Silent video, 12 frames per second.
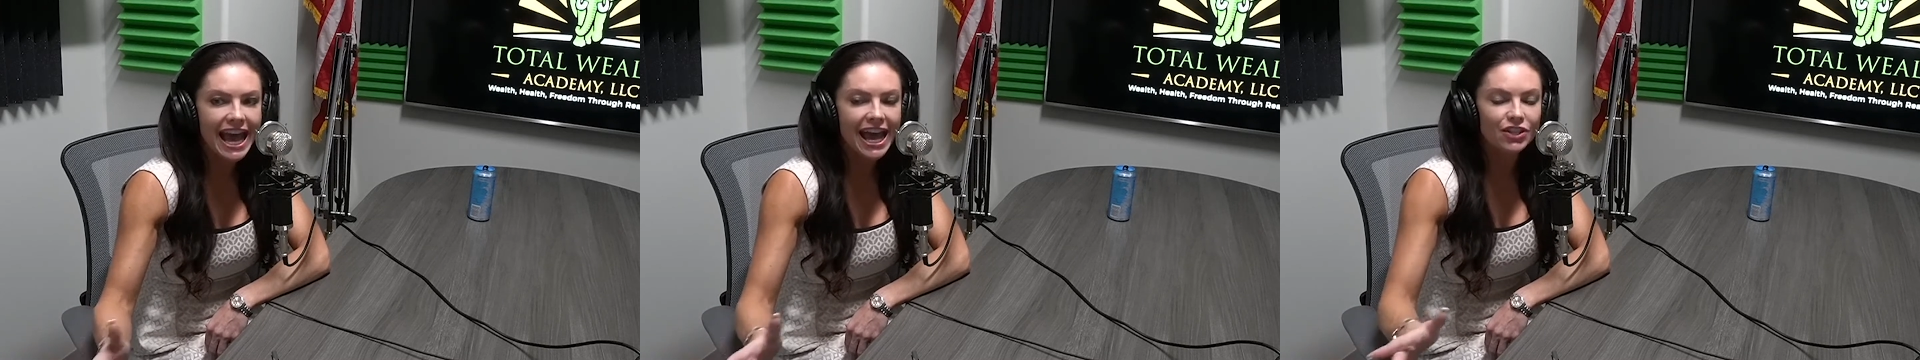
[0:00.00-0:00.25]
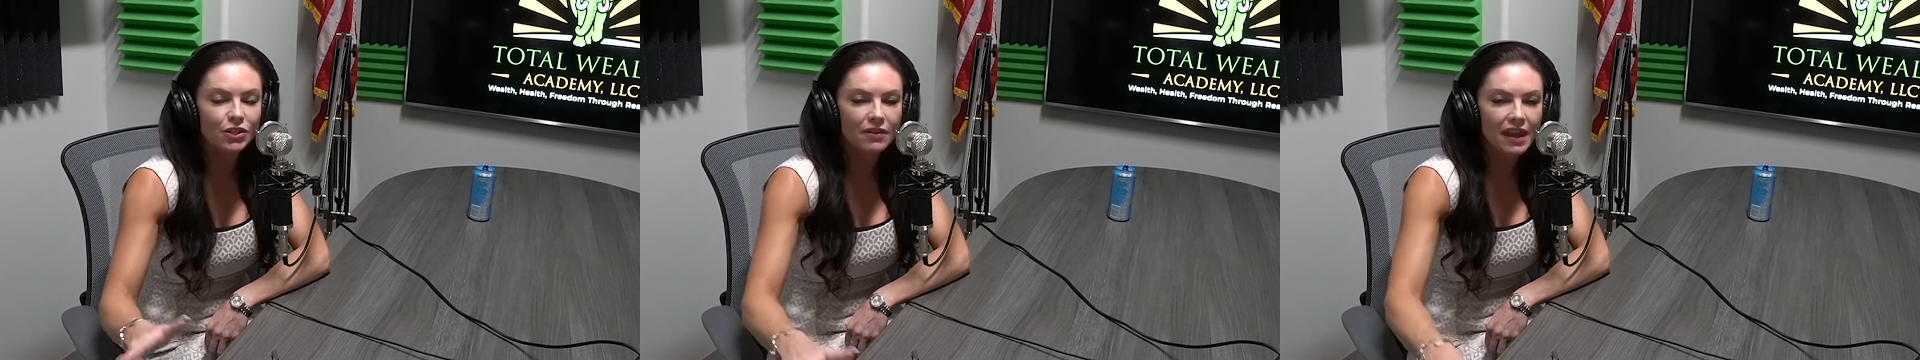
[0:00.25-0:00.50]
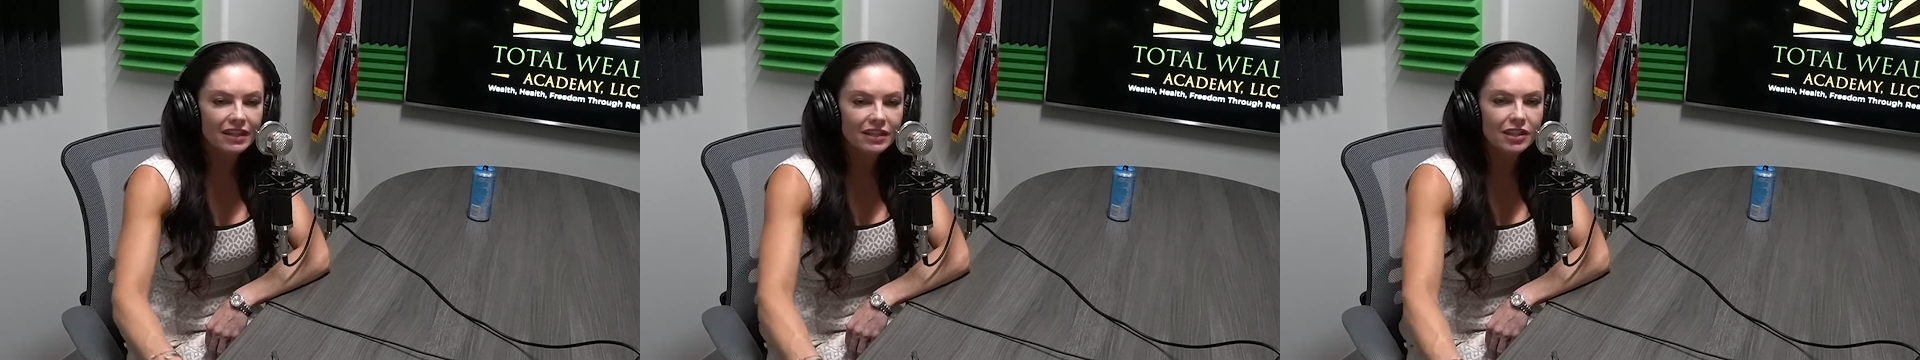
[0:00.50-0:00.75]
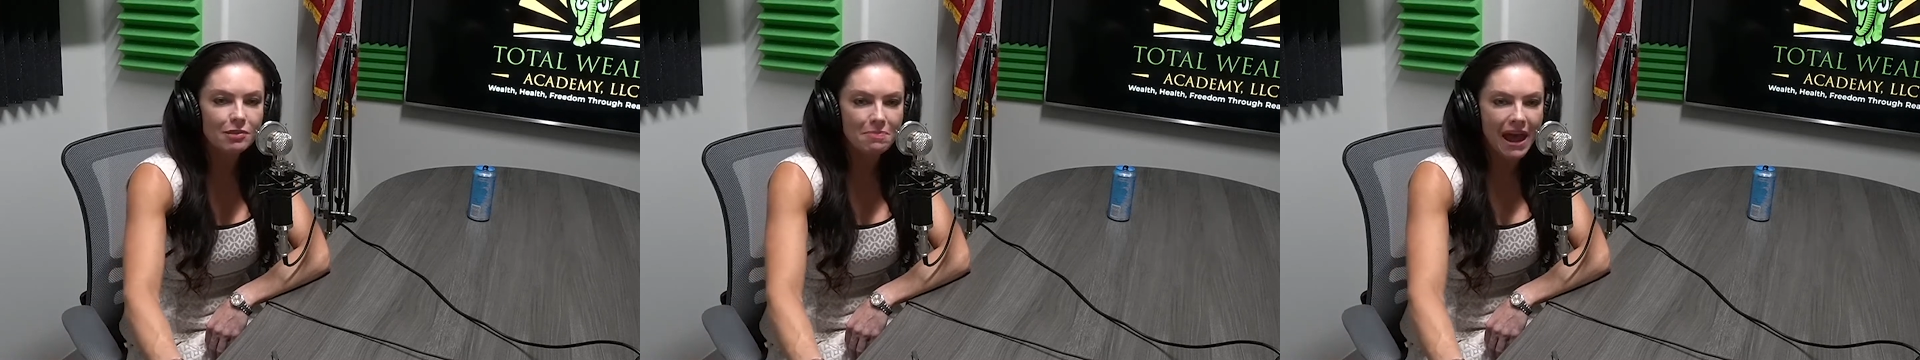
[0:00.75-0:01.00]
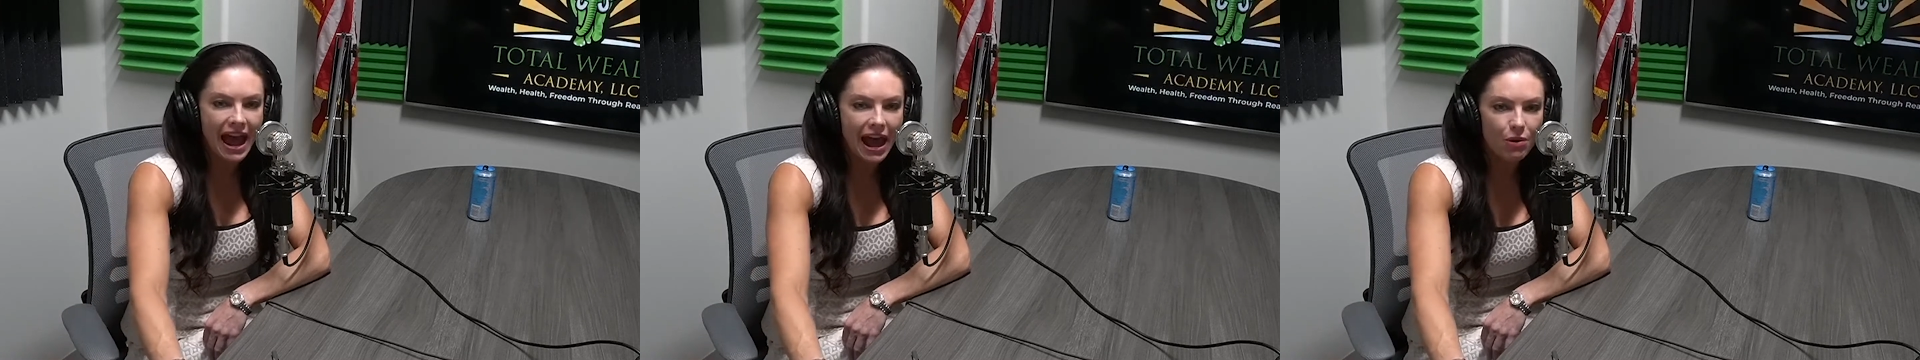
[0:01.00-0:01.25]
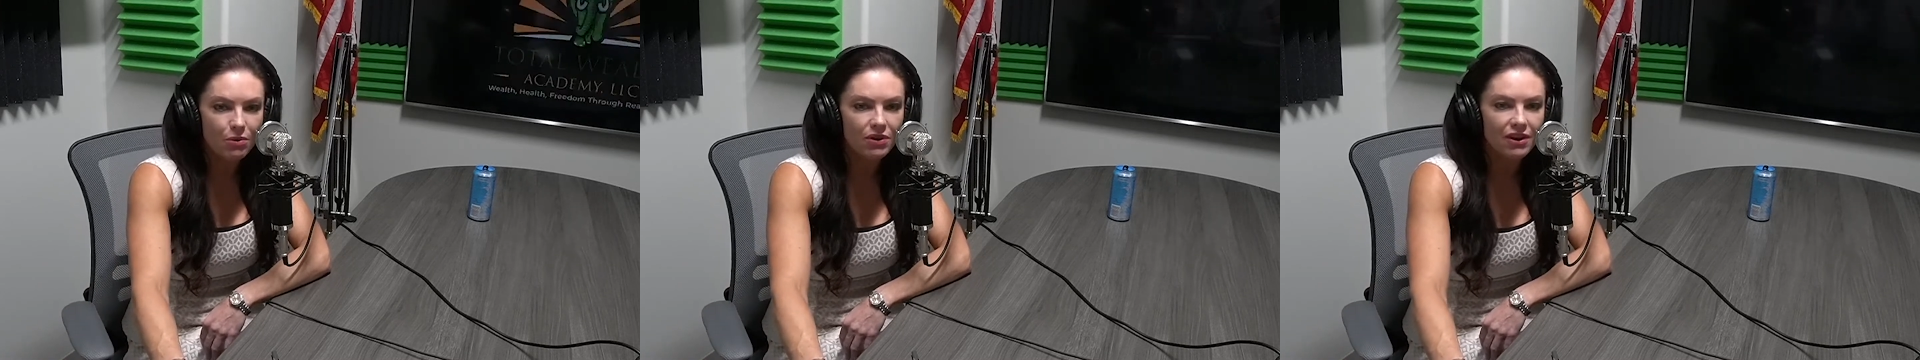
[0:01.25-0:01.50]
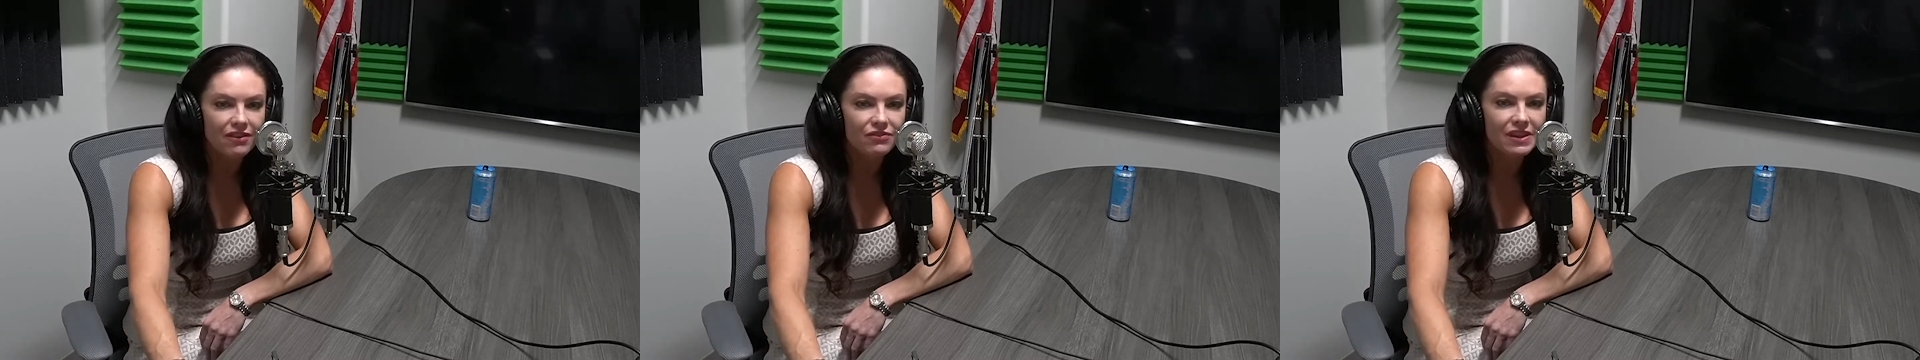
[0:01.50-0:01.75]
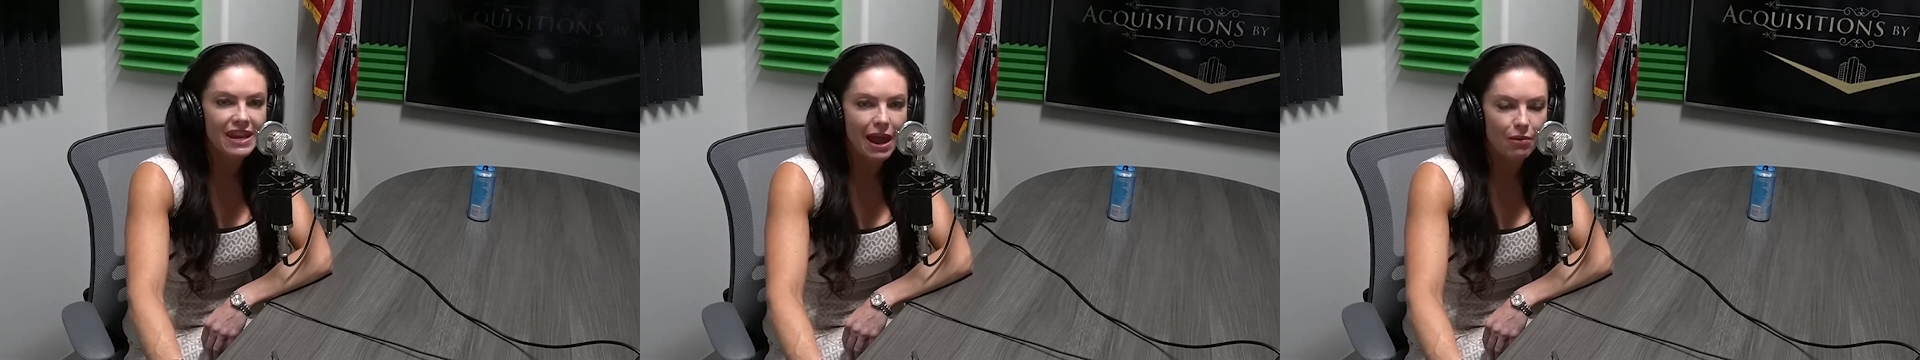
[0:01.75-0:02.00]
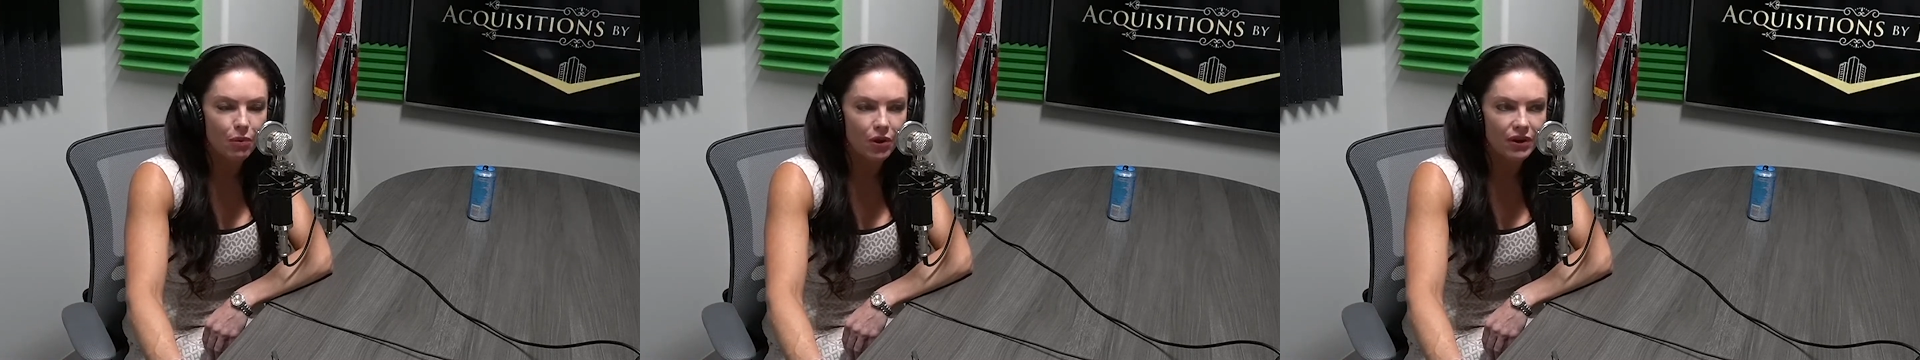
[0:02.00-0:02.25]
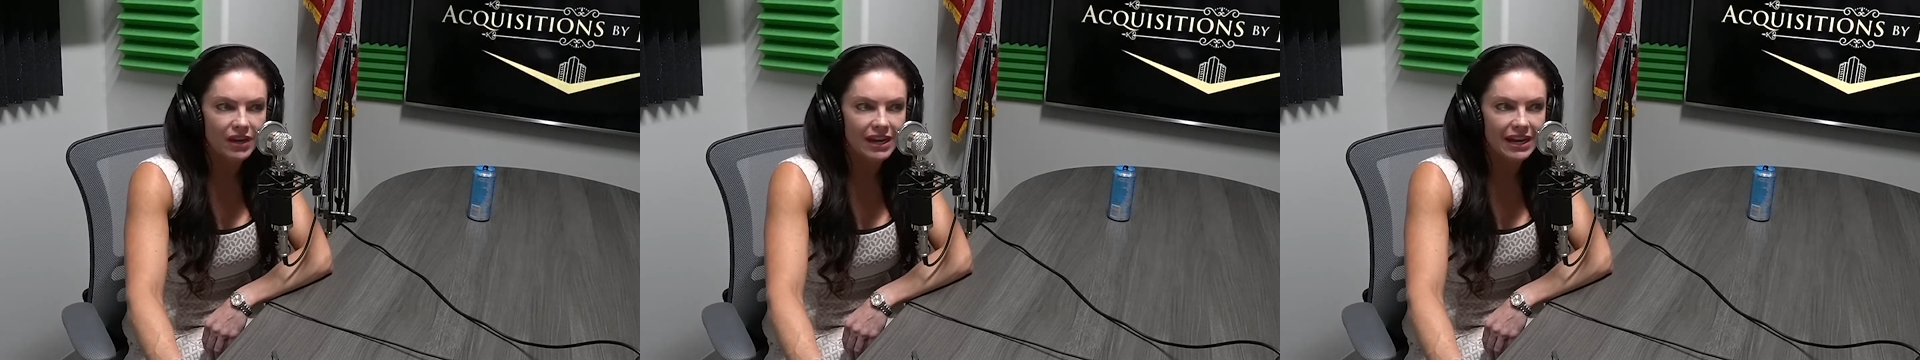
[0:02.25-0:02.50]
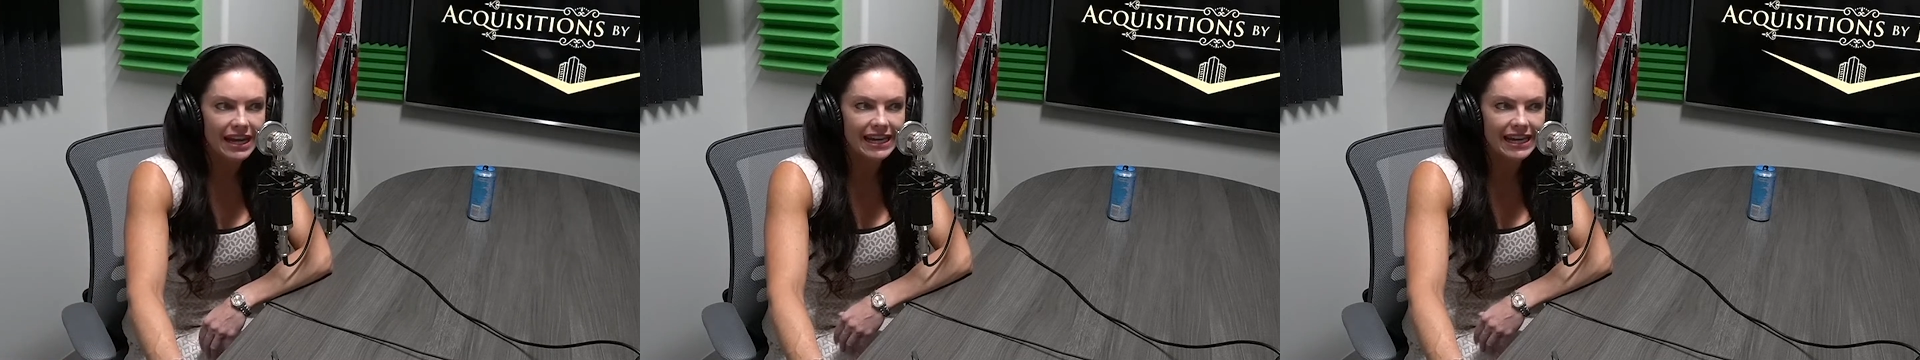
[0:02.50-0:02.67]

And so that's the power of networking.